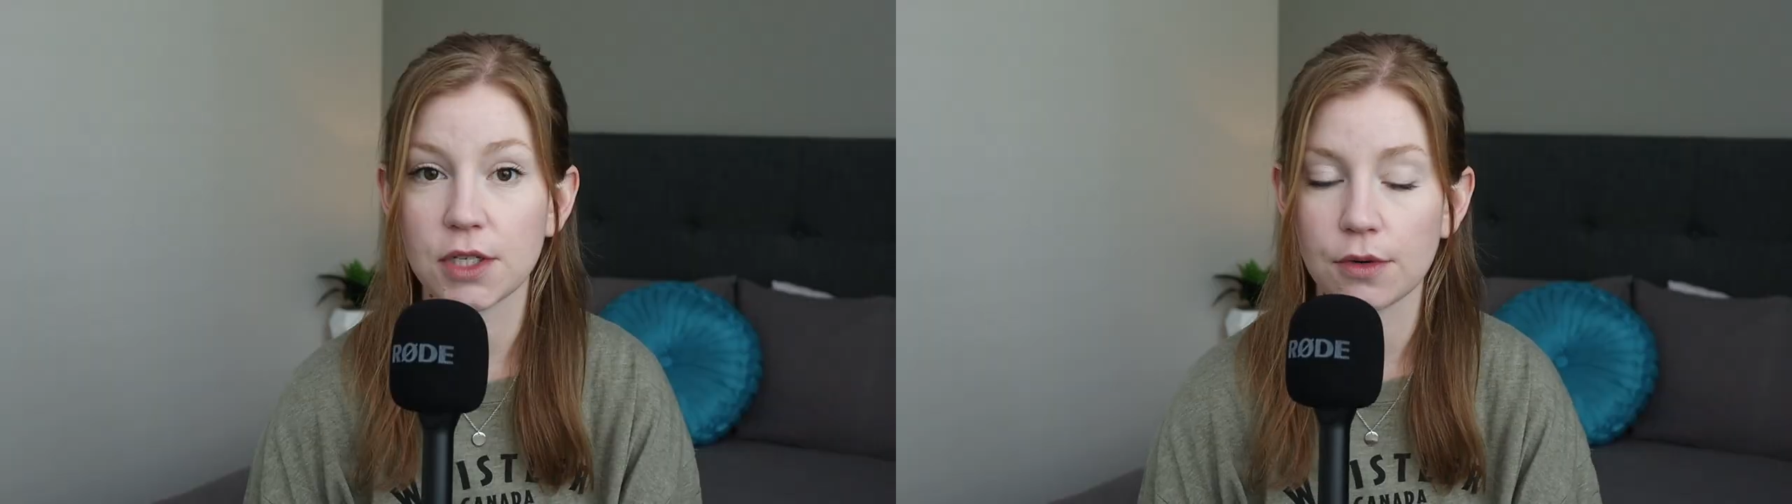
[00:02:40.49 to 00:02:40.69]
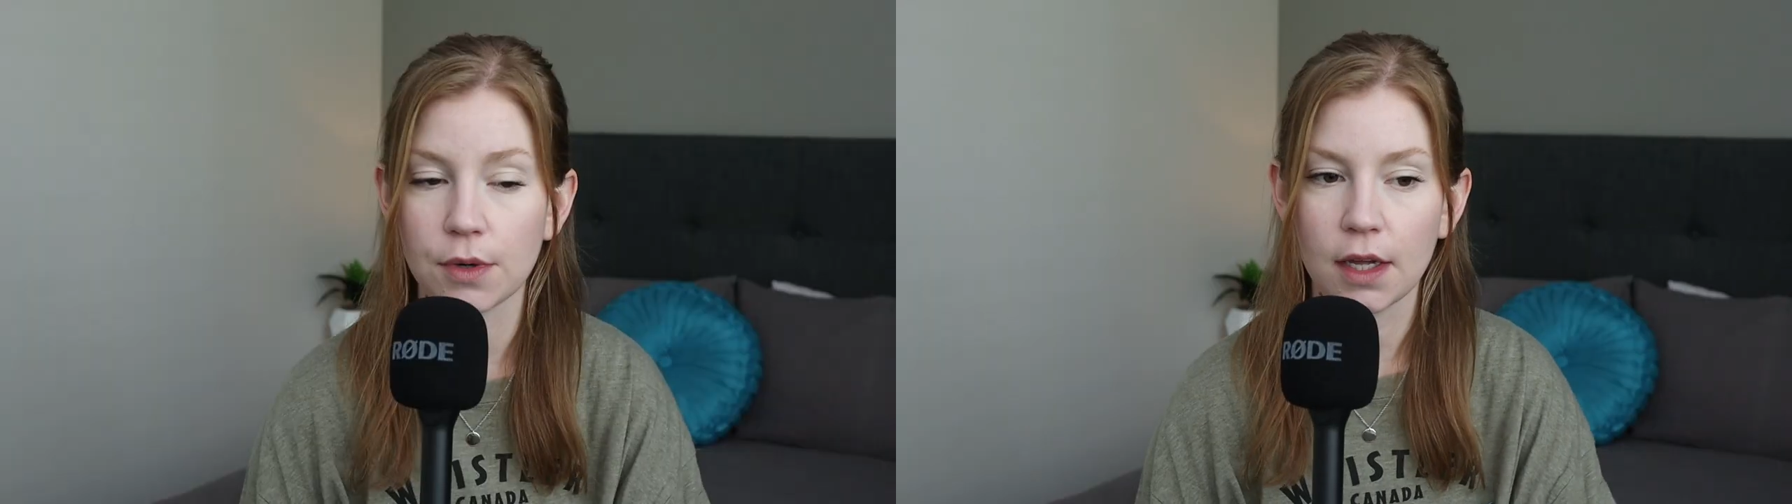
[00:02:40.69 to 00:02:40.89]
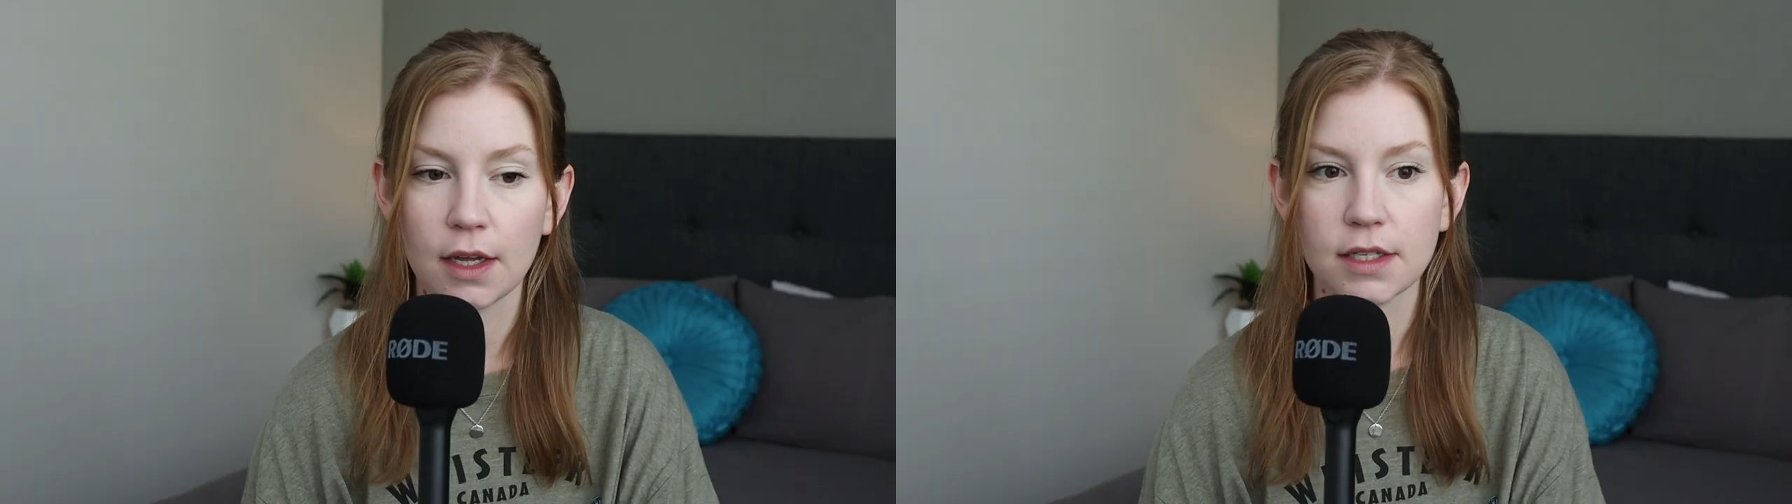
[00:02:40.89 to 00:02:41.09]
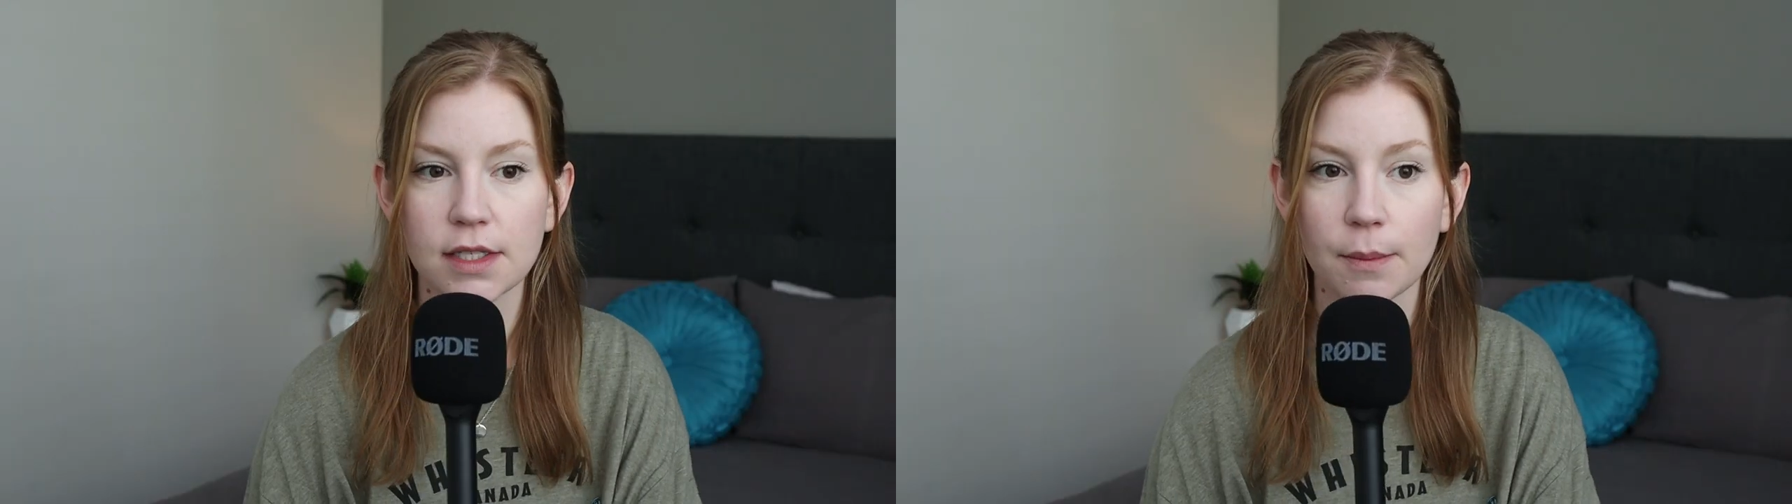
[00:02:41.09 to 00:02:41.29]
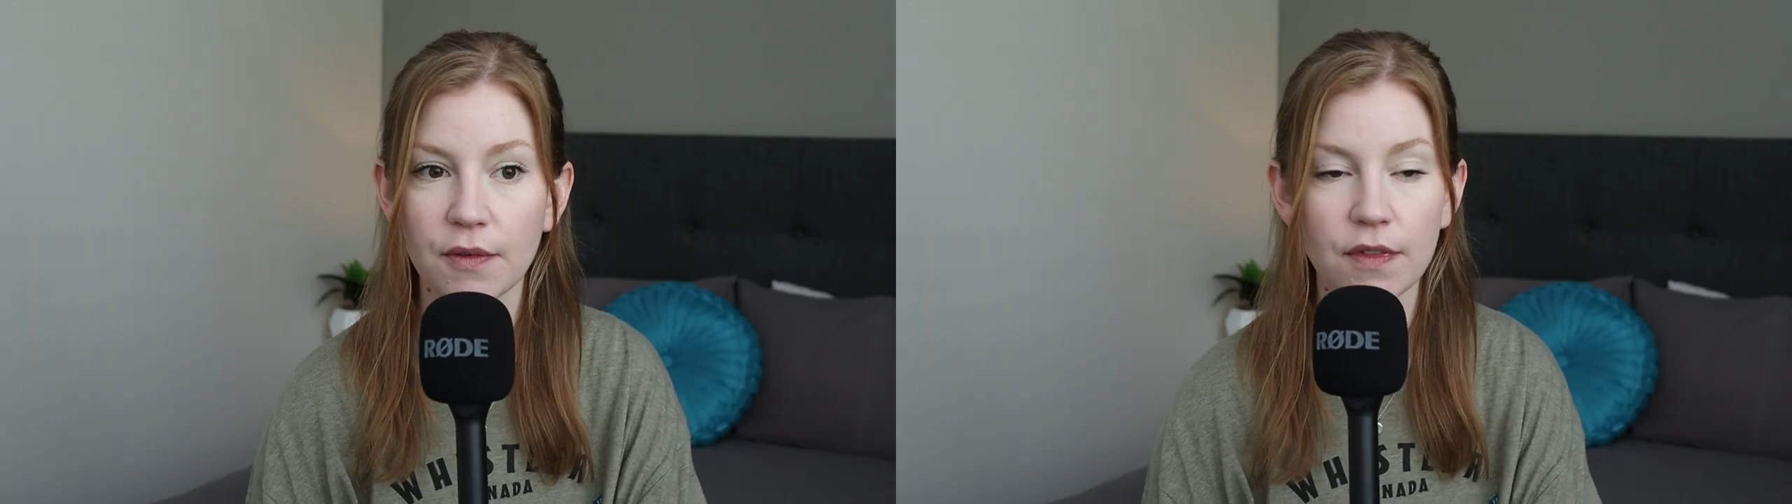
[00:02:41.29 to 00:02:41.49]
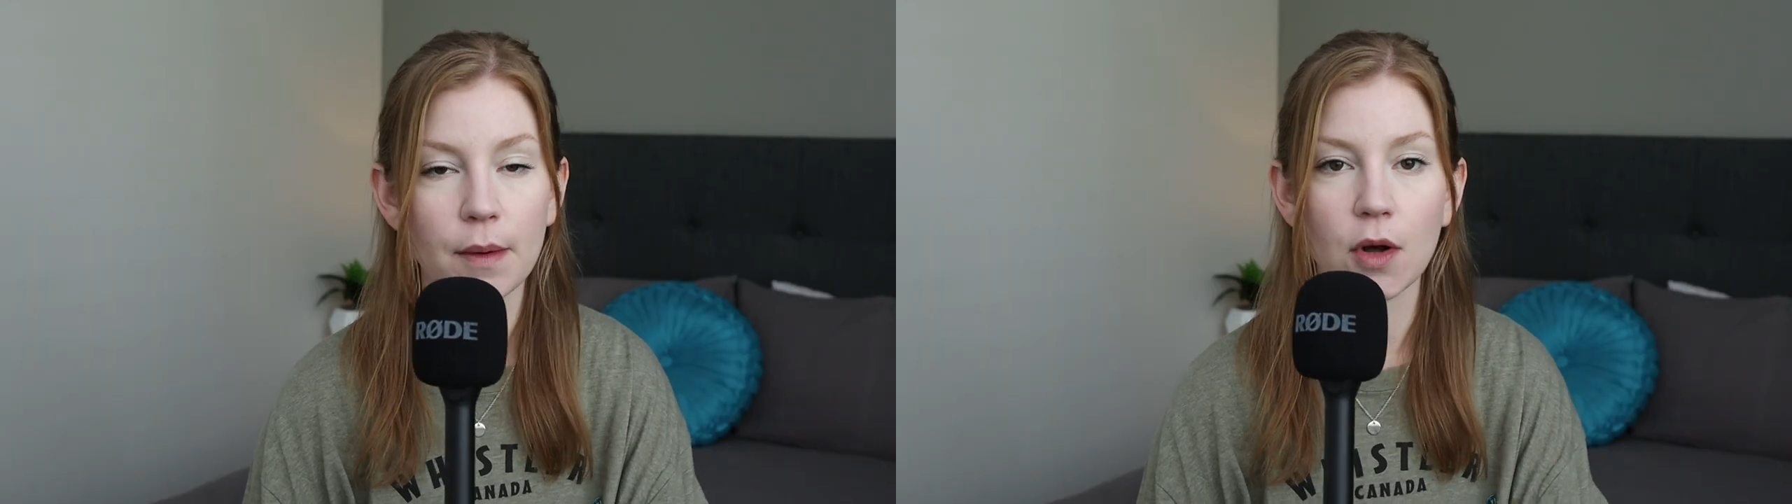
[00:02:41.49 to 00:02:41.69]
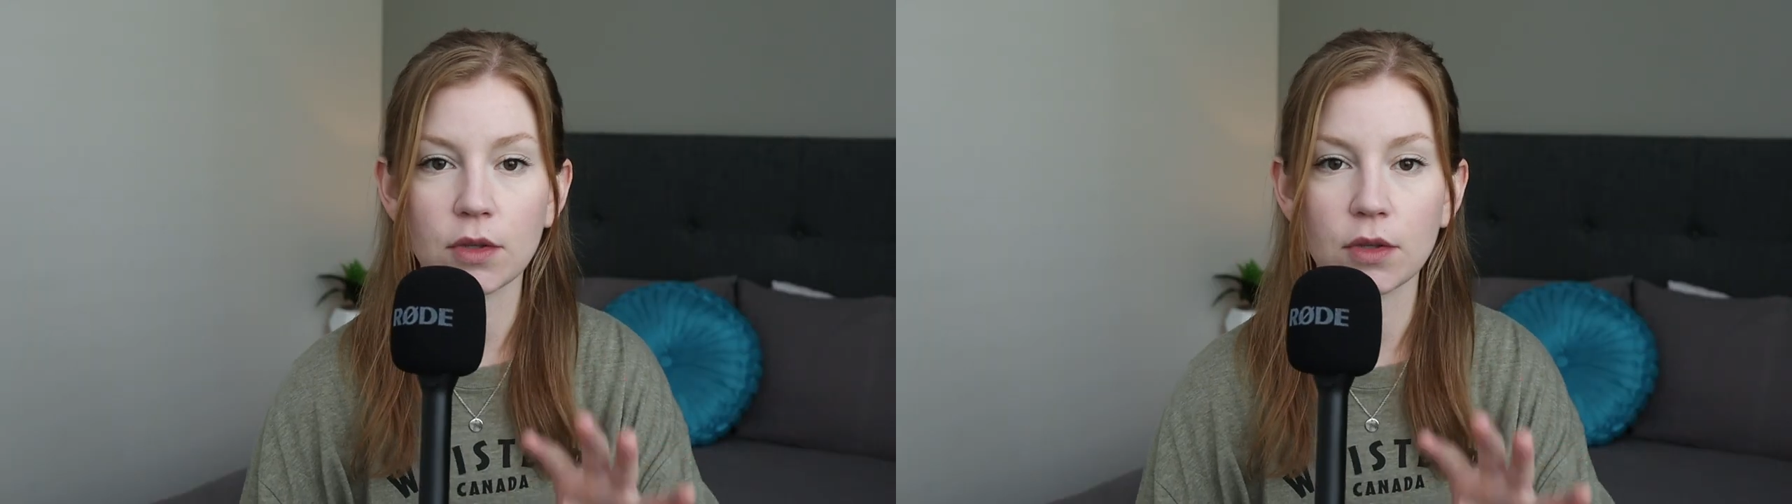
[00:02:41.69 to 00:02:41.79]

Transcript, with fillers: do. Some of them